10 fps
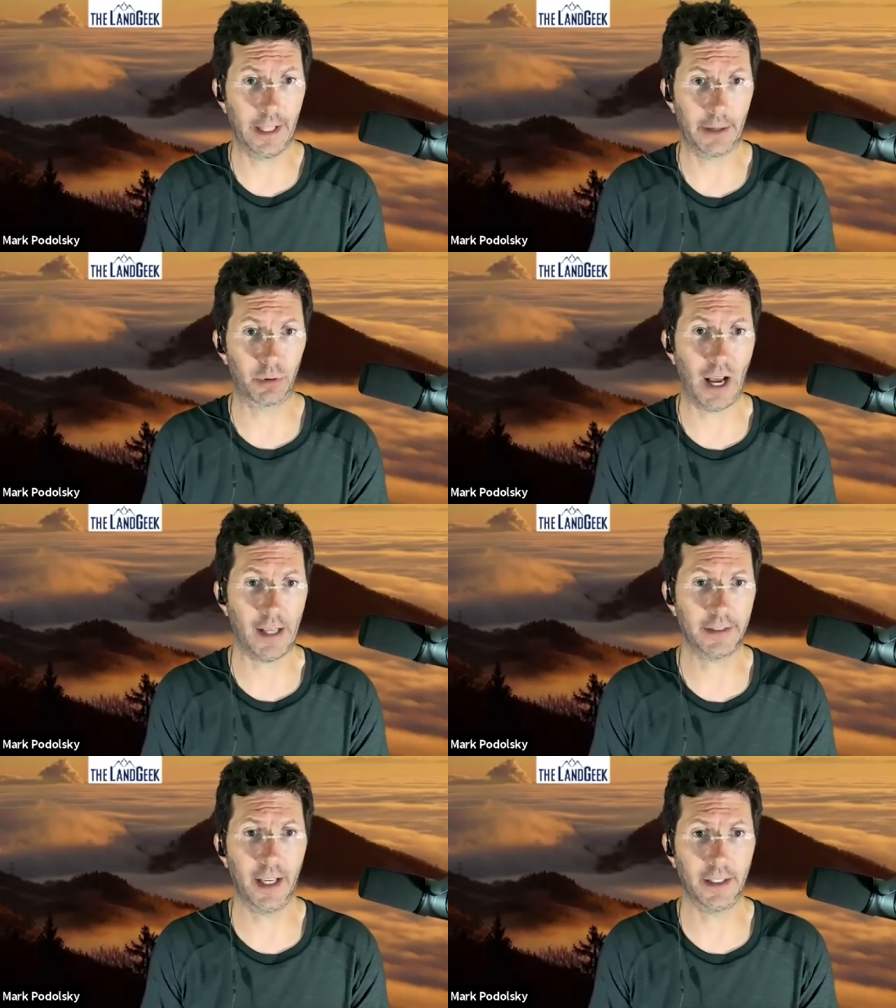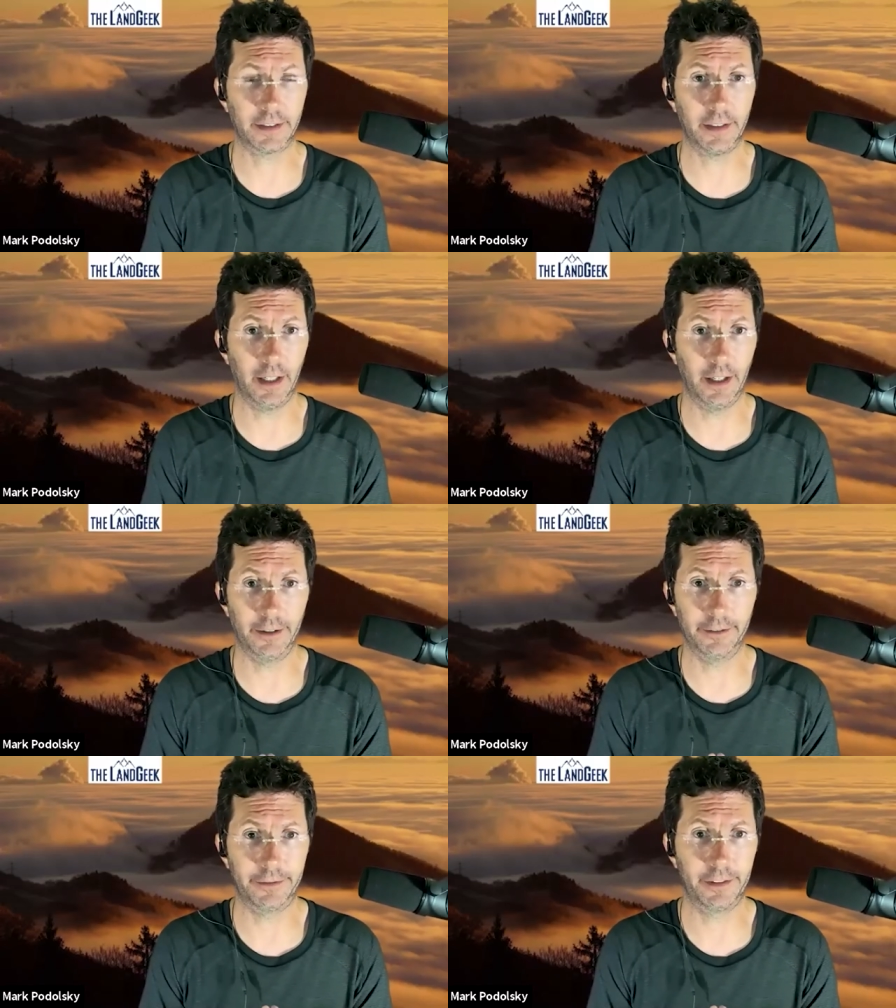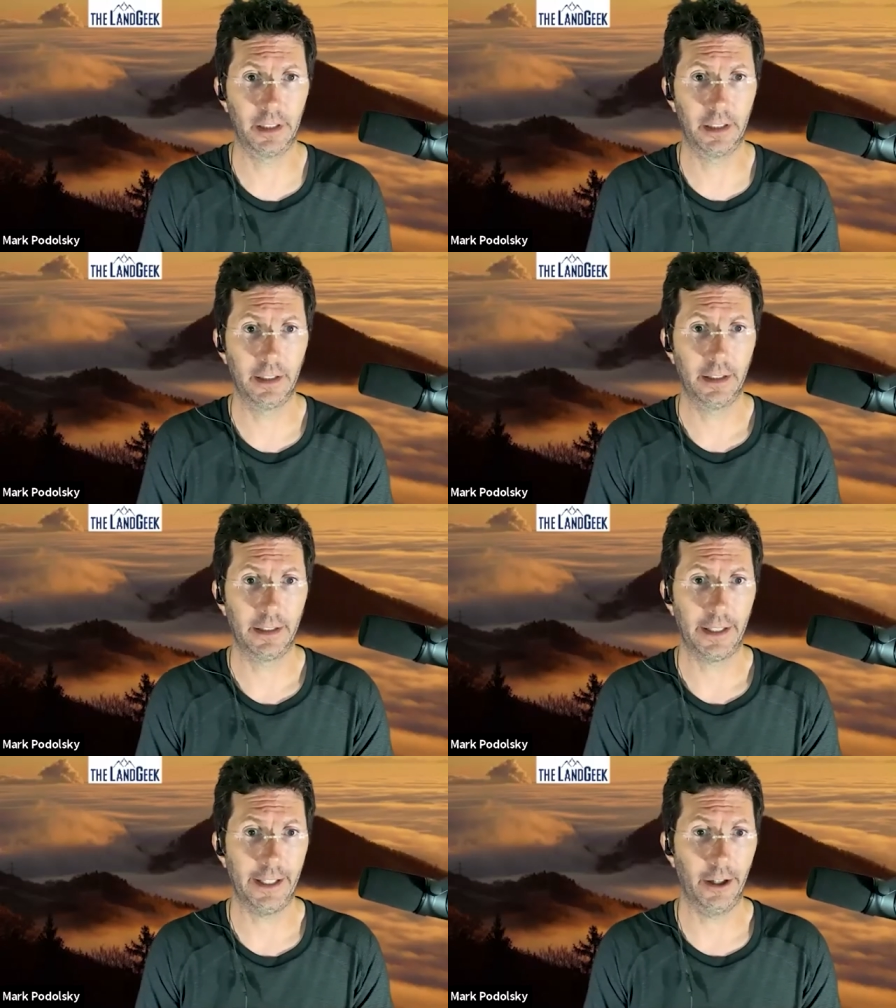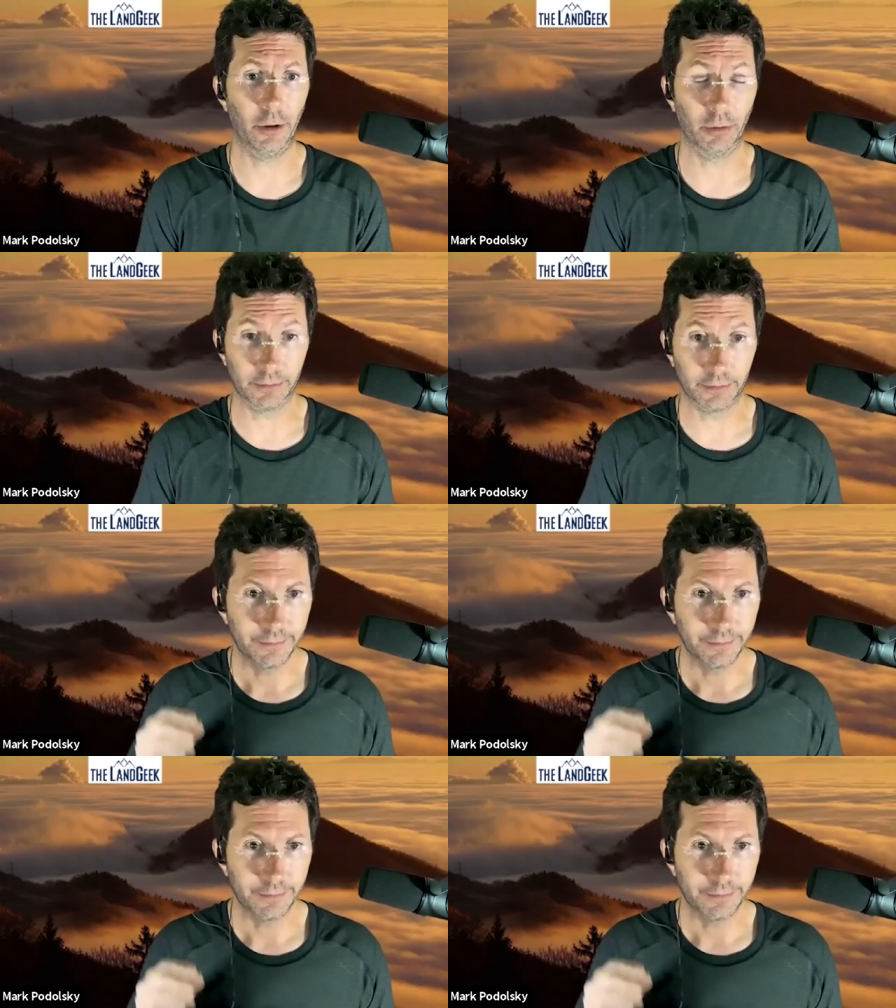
that process of, you know,